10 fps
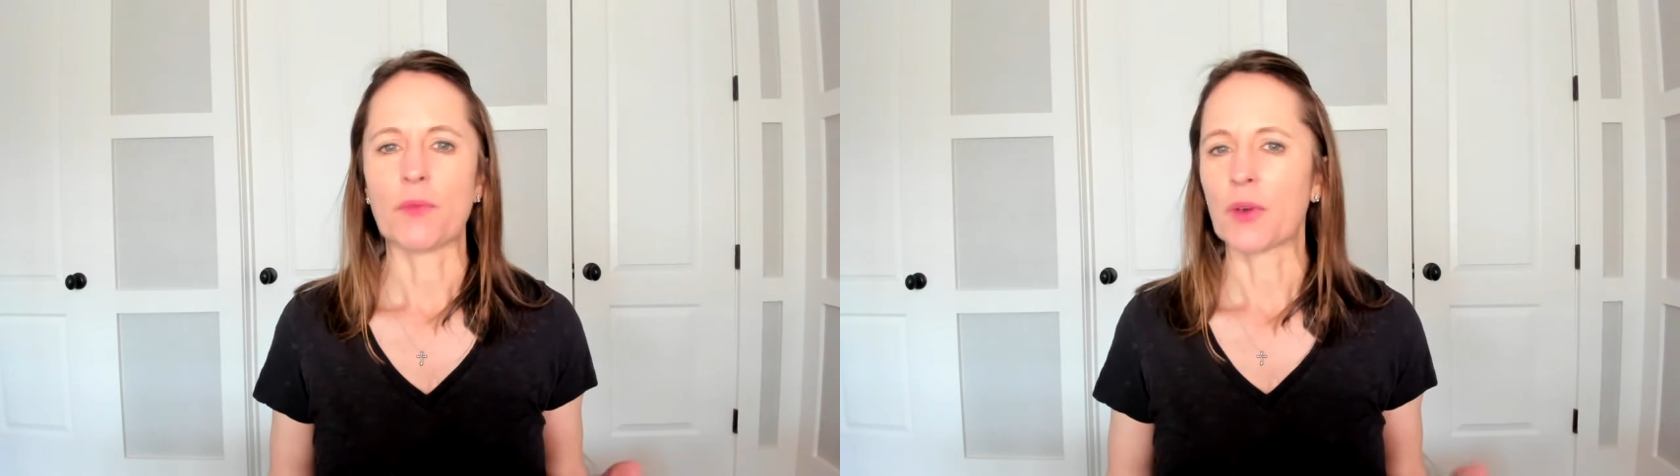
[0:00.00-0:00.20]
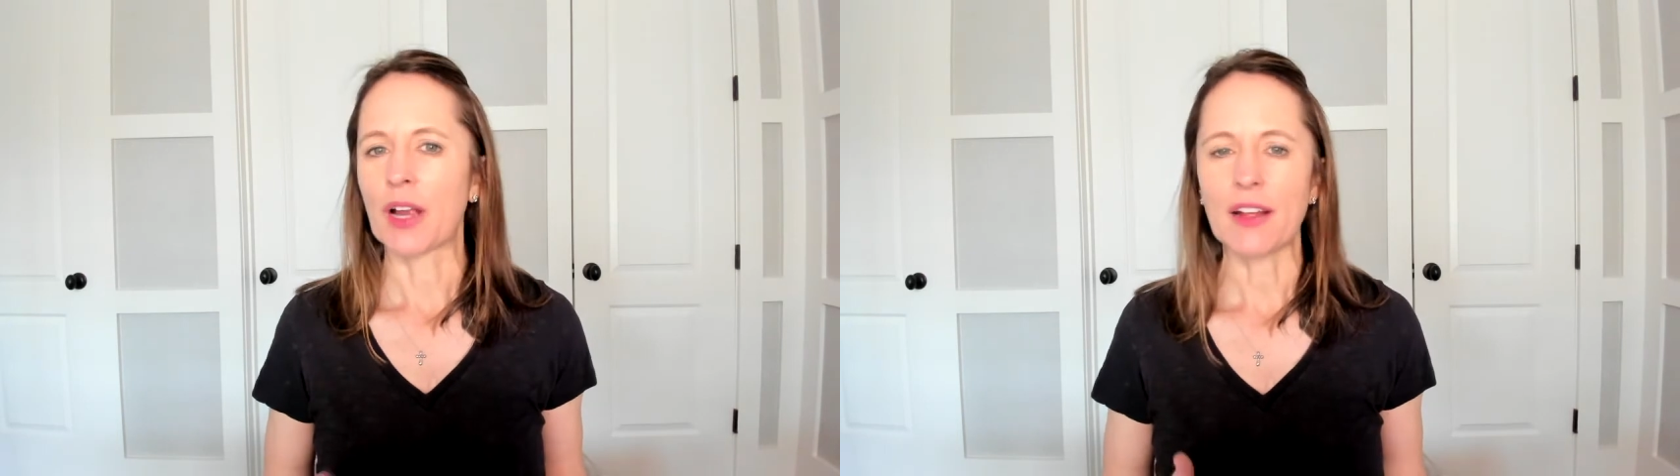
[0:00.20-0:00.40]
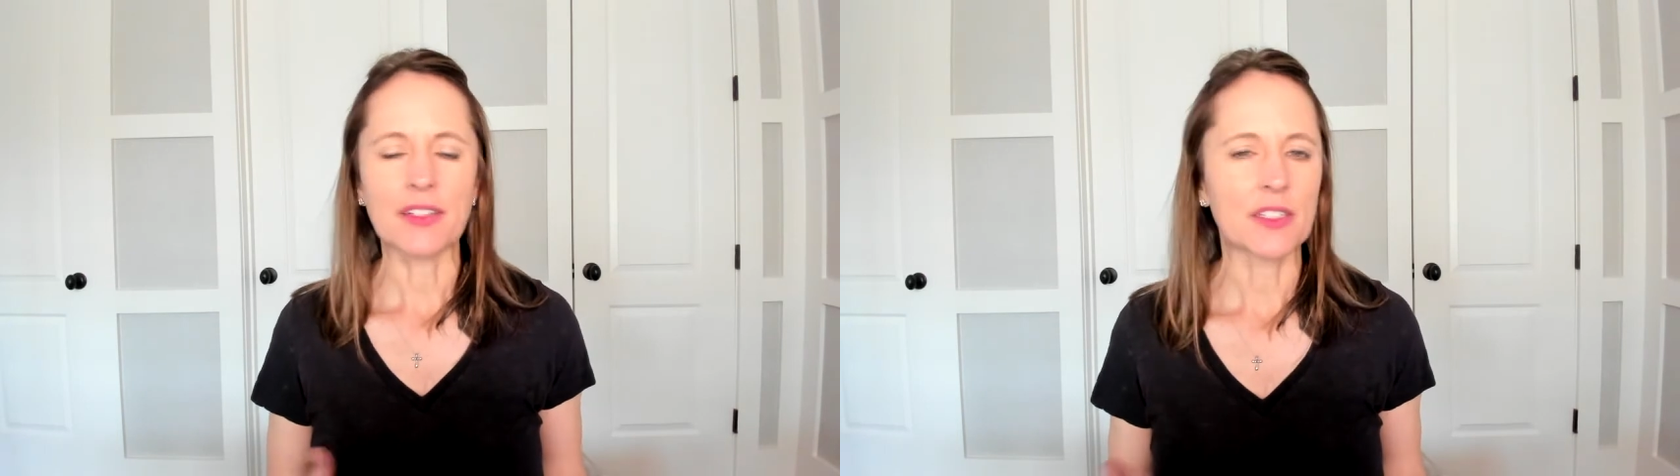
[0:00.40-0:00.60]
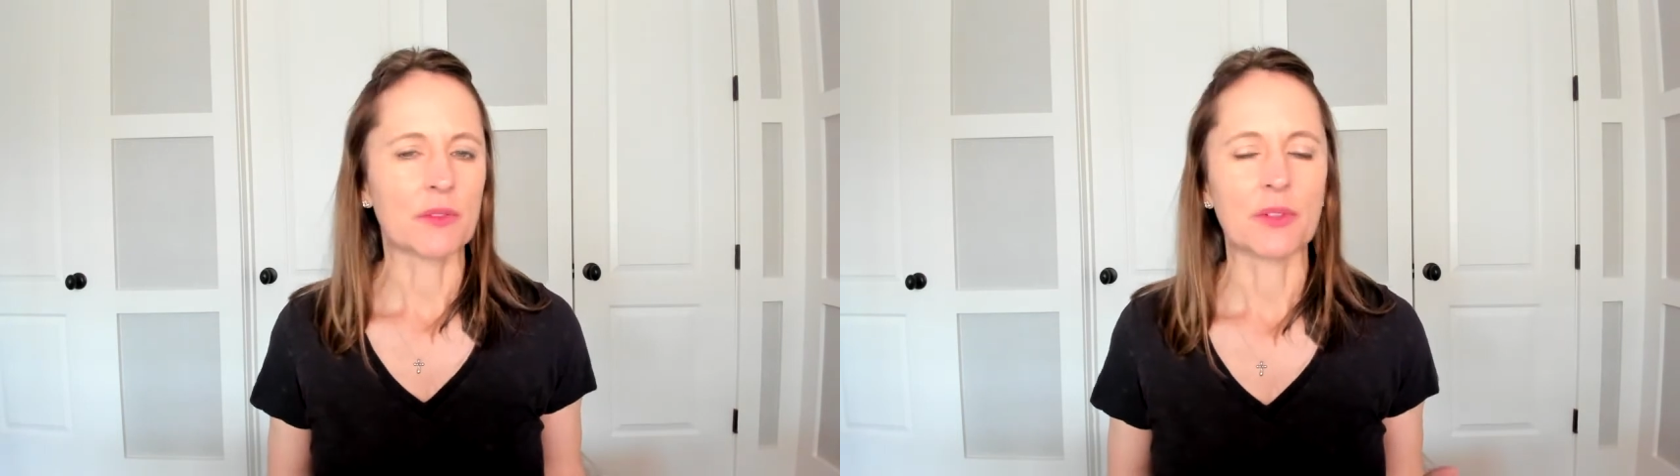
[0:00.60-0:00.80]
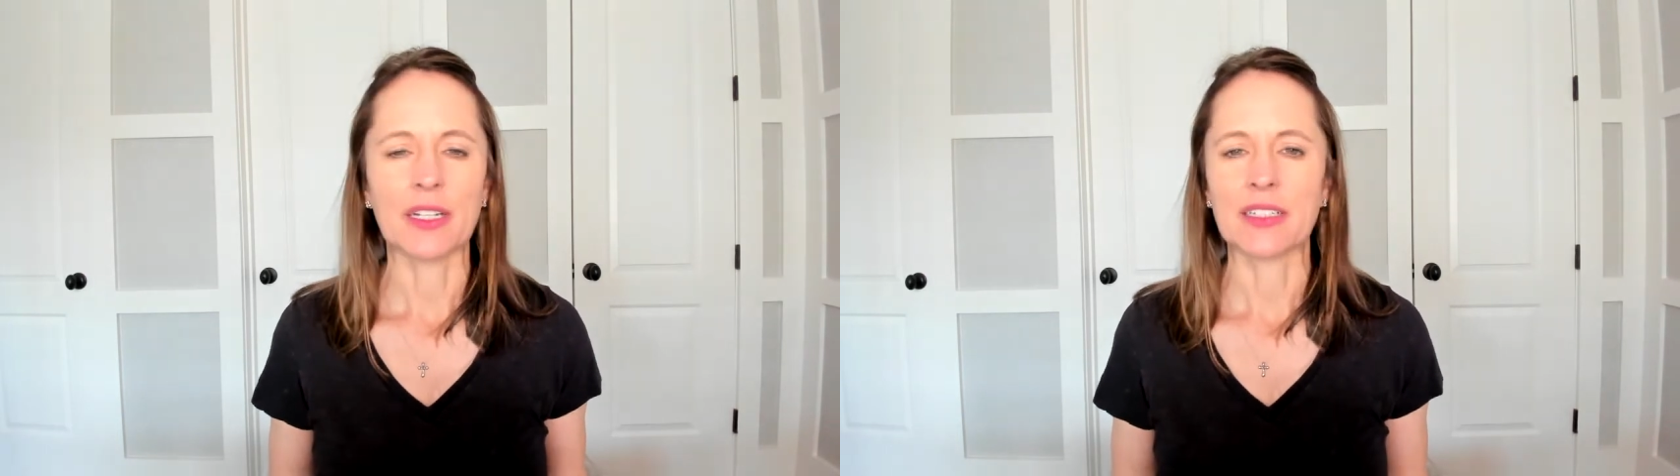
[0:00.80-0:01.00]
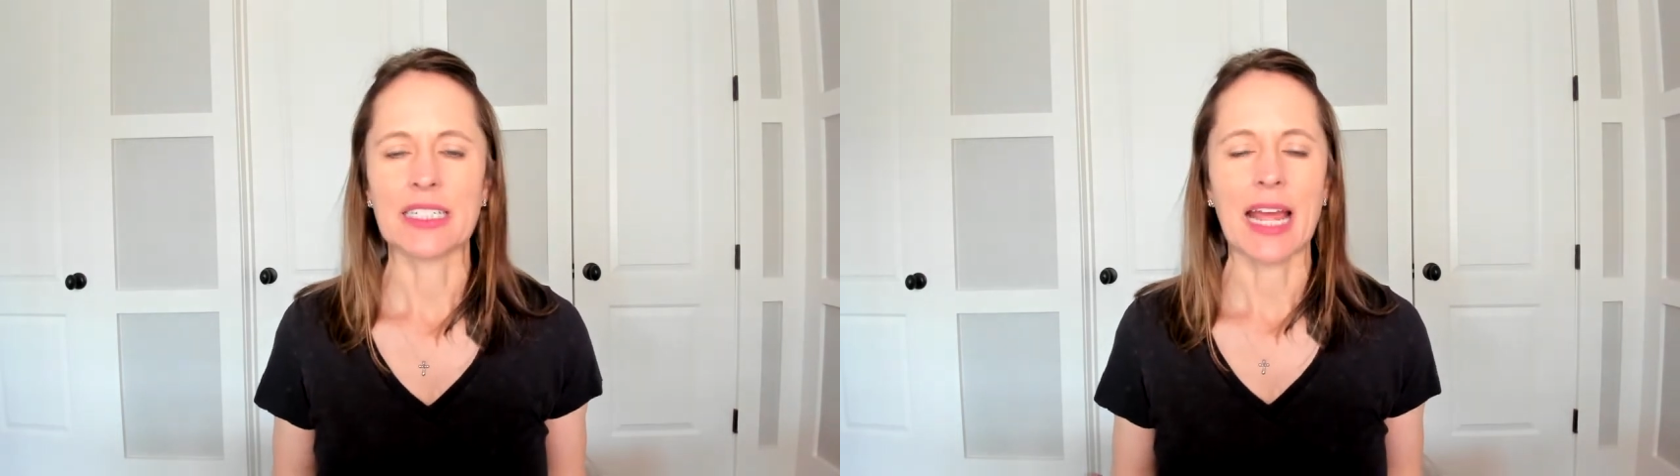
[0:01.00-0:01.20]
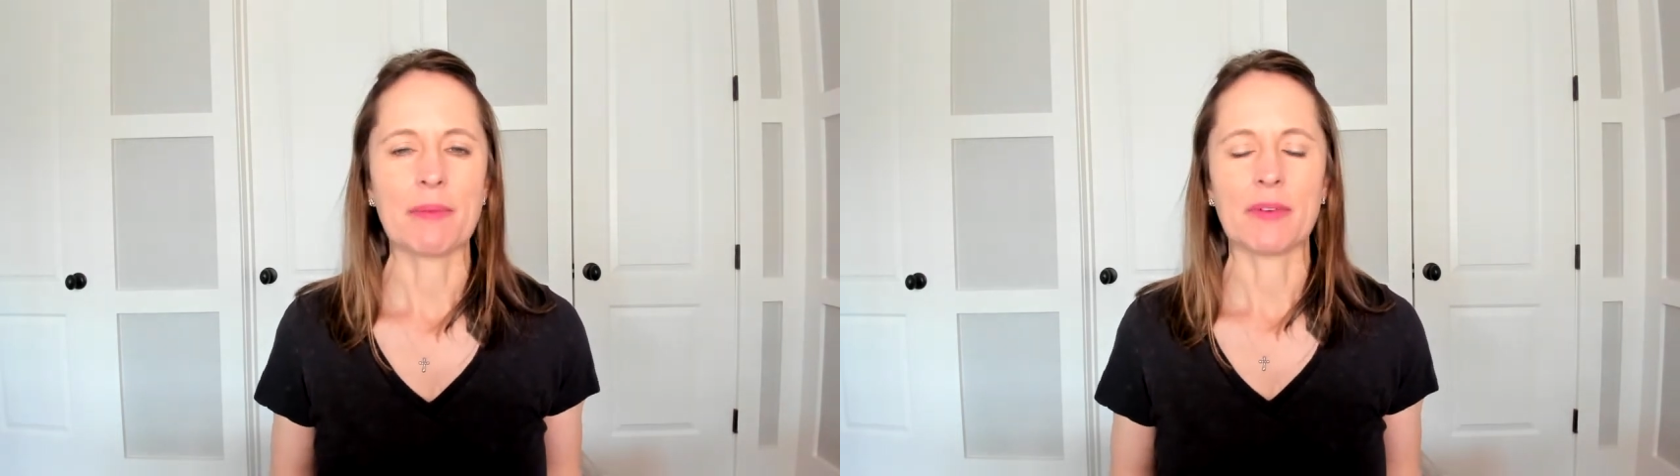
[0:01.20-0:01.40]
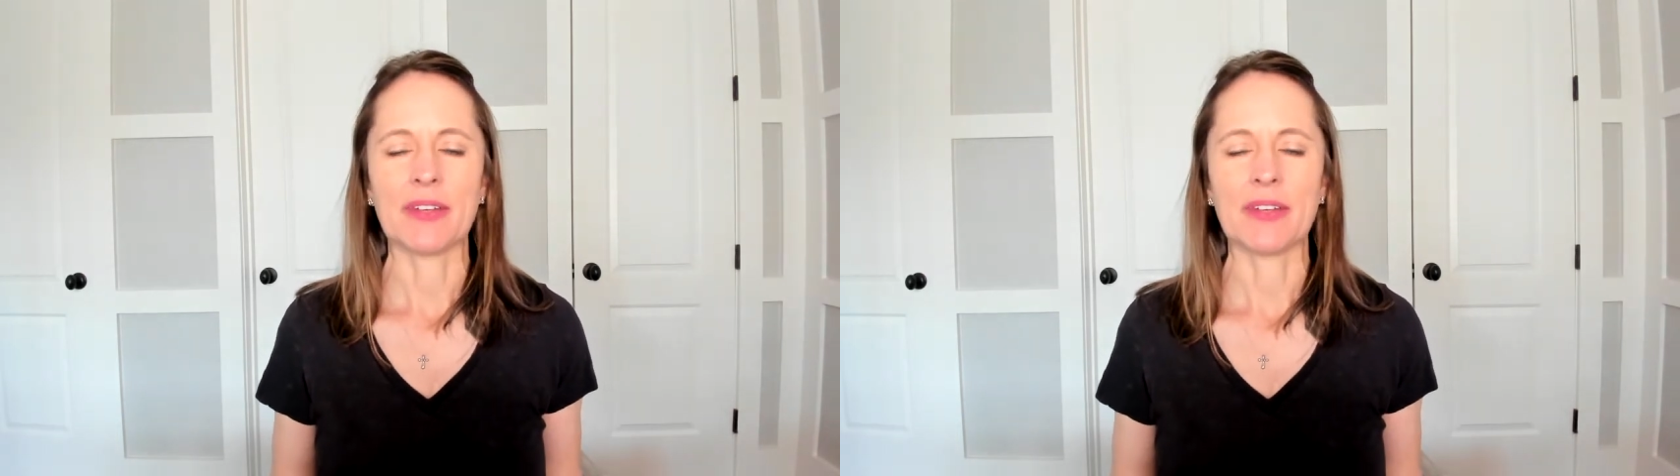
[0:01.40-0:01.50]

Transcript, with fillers: regardless of what type of